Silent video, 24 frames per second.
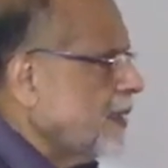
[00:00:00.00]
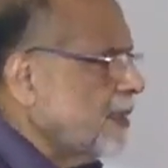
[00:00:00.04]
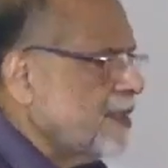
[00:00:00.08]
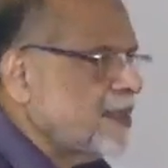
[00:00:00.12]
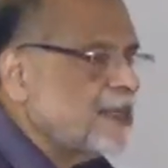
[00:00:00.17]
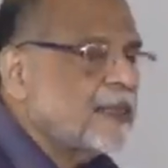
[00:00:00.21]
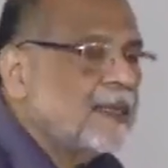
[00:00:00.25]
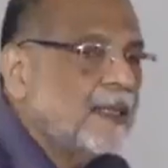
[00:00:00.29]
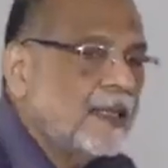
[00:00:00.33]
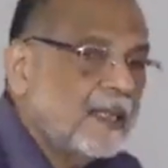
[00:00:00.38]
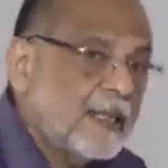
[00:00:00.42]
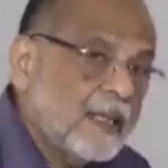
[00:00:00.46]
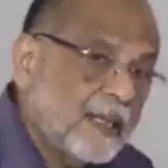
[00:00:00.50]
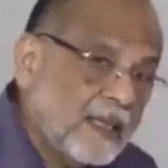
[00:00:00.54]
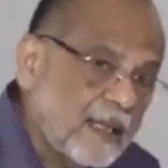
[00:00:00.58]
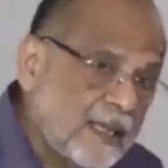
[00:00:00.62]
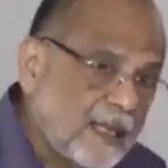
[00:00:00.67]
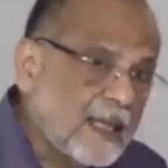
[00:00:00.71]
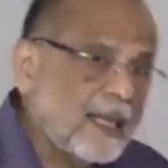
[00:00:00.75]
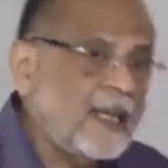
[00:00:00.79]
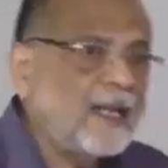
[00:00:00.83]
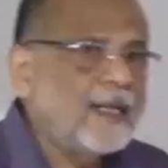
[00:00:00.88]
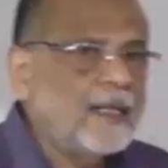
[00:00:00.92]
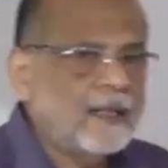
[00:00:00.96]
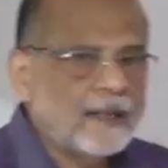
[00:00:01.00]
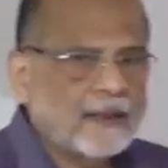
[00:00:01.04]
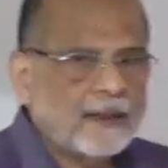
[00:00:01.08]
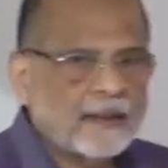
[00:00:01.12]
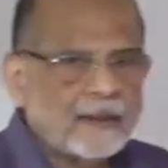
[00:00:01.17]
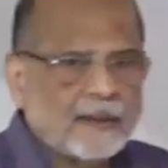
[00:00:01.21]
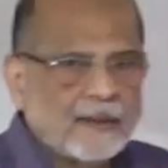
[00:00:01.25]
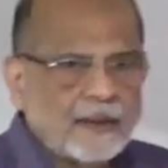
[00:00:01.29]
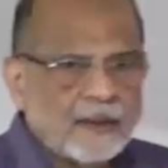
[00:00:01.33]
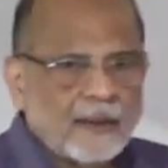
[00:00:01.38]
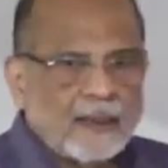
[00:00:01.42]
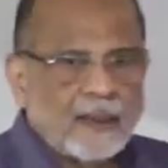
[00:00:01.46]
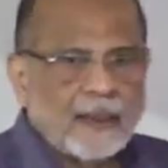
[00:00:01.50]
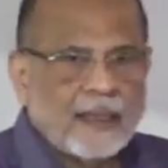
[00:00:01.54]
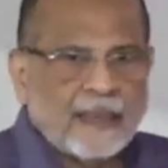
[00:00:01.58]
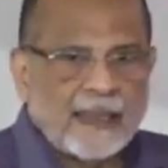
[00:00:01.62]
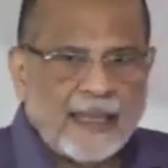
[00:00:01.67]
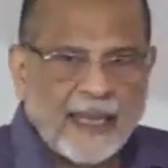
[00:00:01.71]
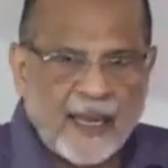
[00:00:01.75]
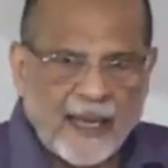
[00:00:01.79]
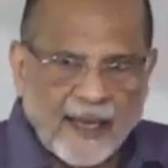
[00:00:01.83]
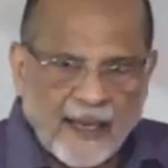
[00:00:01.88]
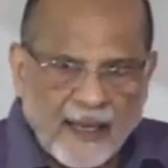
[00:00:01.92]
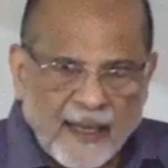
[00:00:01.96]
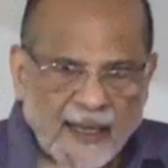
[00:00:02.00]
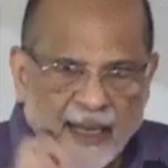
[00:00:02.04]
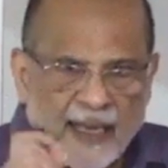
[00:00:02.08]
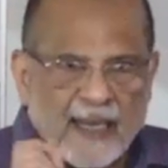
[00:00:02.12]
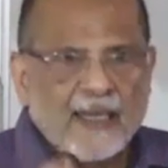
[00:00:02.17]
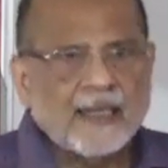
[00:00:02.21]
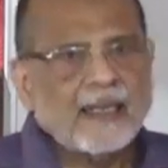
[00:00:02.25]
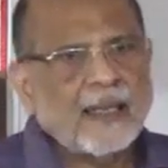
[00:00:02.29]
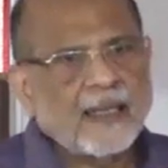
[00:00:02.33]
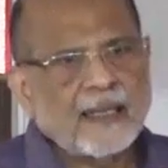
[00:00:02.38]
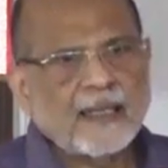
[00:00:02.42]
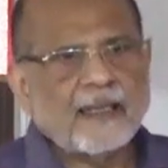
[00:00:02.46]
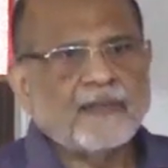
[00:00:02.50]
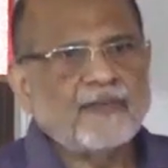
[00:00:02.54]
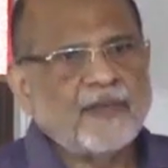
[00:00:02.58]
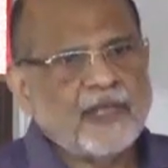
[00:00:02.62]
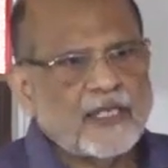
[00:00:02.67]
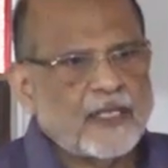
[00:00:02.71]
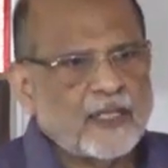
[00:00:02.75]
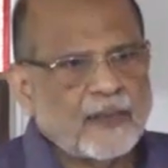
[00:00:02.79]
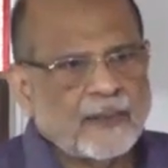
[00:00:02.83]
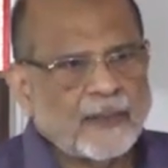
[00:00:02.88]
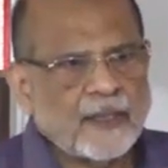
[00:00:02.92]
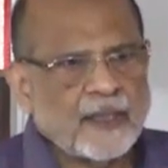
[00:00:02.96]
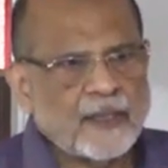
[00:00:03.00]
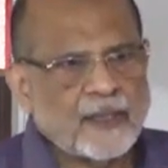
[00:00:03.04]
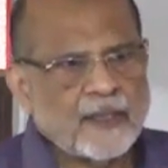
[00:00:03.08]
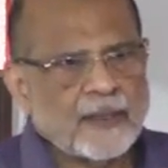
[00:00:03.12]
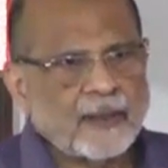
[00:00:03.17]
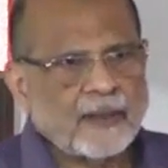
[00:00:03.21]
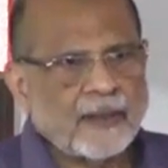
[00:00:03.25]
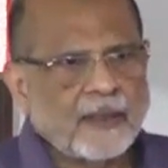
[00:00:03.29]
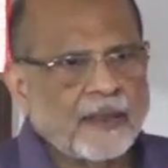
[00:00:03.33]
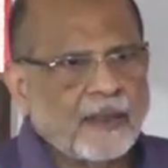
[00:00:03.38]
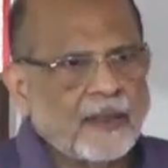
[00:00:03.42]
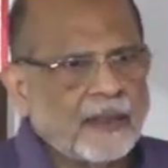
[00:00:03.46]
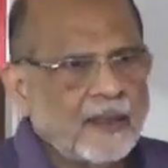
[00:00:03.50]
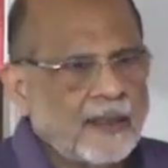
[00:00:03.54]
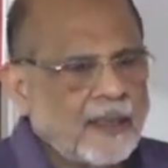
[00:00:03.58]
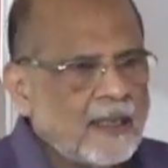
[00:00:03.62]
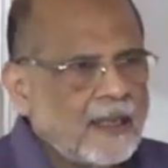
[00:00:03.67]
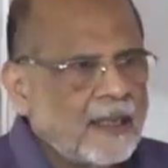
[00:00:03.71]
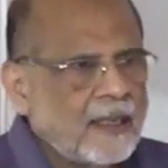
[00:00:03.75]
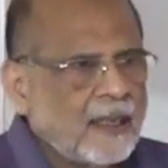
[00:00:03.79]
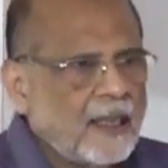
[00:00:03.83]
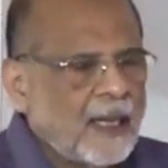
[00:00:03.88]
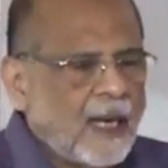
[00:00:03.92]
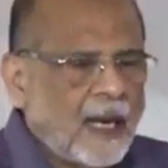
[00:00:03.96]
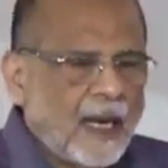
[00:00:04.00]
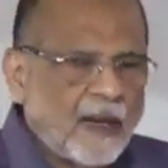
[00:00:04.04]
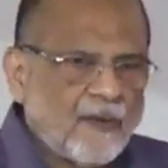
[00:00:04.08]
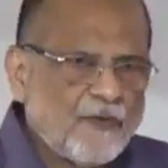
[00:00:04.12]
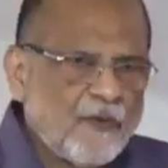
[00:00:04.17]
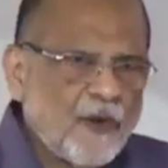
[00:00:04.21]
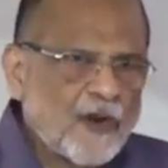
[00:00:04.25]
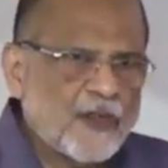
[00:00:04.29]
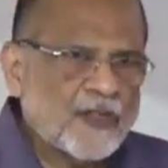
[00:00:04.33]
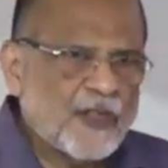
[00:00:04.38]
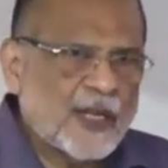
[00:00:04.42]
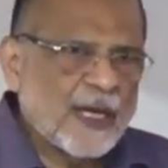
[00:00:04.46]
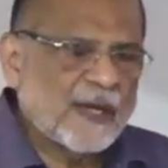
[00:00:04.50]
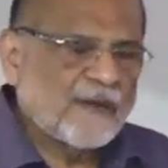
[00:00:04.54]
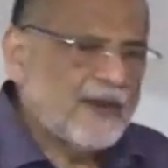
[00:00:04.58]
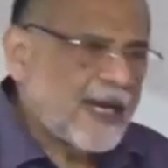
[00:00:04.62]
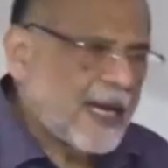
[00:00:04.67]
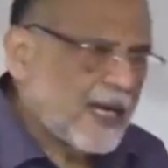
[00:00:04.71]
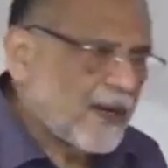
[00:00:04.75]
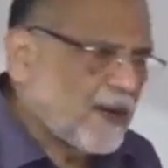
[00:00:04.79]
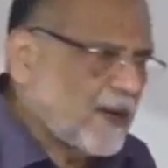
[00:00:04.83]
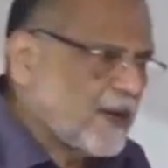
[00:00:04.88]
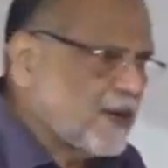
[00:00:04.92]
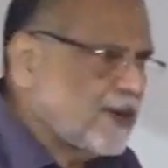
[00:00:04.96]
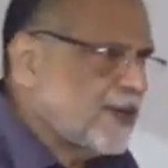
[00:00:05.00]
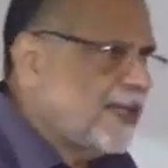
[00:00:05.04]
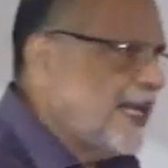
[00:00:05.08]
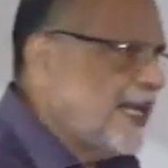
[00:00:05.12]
is green. Take green colored vegetables. Unfortunately, when I go to